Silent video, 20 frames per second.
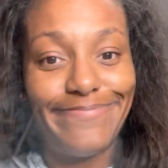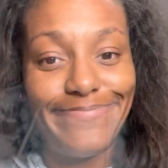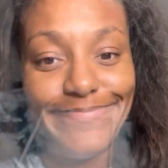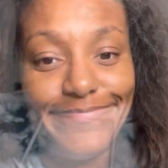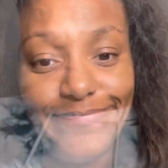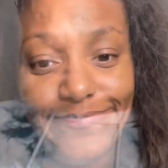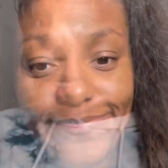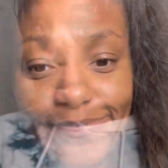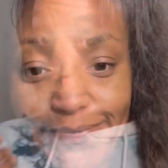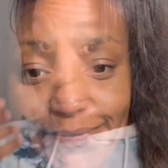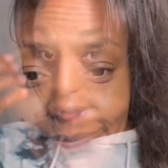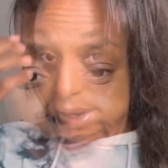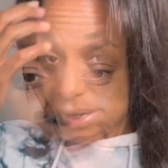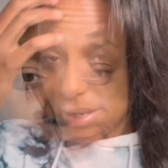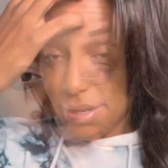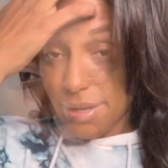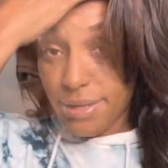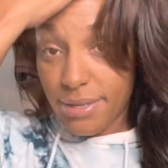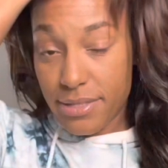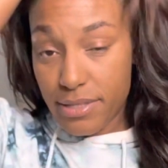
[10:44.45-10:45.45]
So now that
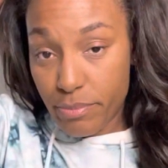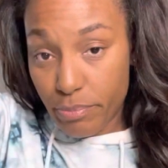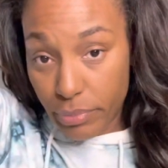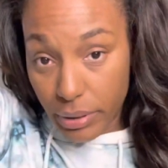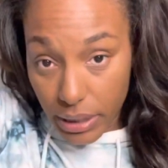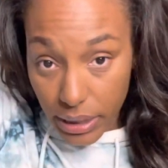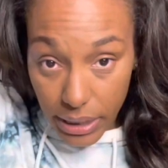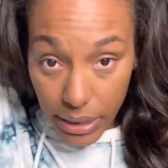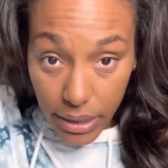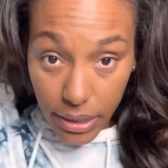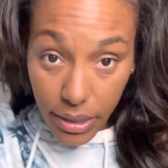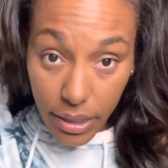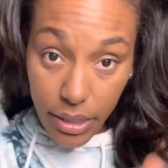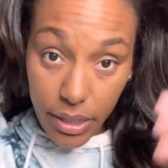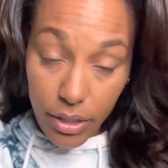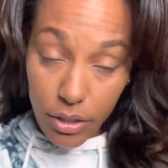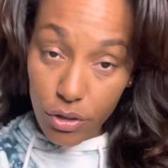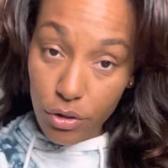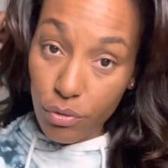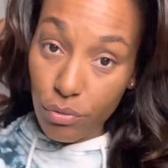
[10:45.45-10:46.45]
it is
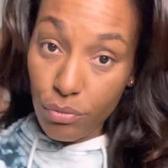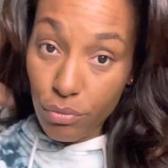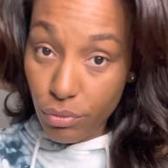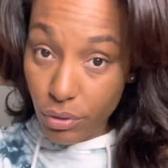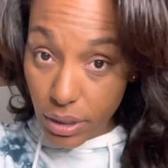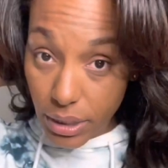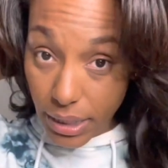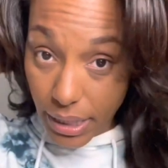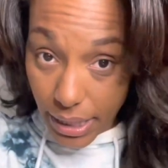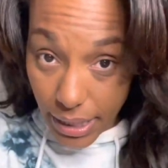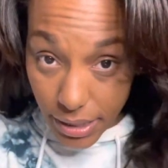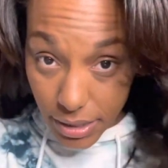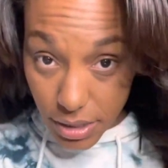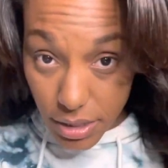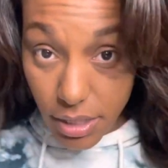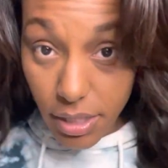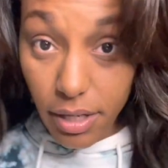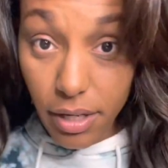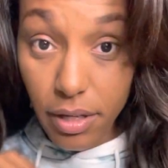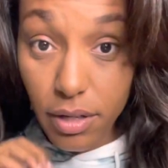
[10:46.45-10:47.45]
blended, you really can't
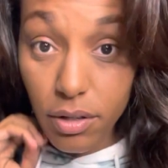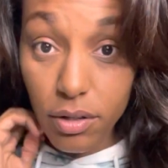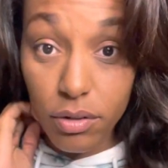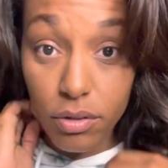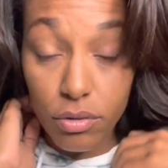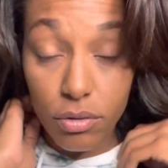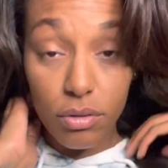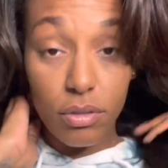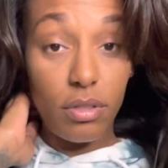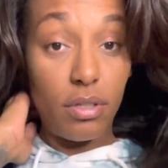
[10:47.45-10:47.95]
tell